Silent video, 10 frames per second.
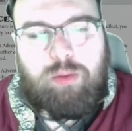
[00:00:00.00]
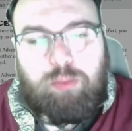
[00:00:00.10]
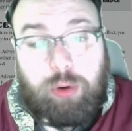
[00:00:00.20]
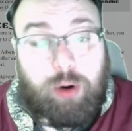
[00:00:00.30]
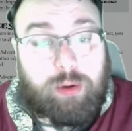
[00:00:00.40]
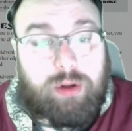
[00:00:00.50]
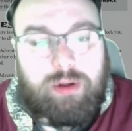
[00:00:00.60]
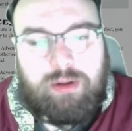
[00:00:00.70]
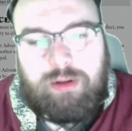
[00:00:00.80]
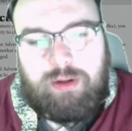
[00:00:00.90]
Broke.
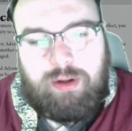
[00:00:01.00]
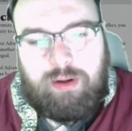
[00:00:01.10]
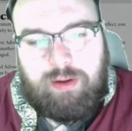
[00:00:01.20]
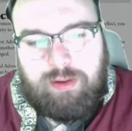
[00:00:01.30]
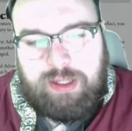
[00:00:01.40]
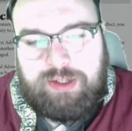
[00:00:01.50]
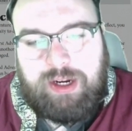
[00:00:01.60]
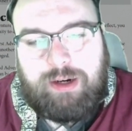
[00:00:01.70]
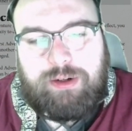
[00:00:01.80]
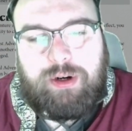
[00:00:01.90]
This
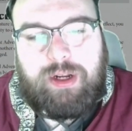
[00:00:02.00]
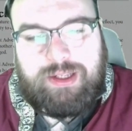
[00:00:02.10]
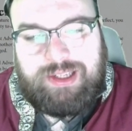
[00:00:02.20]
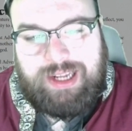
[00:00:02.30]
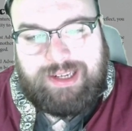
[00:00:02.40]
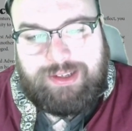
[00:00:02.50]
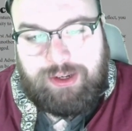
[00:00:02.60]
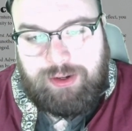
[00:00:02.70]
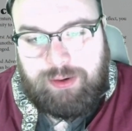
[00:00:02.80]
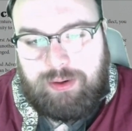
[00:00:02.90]
character is
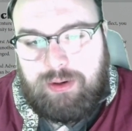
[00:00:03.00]
destitute.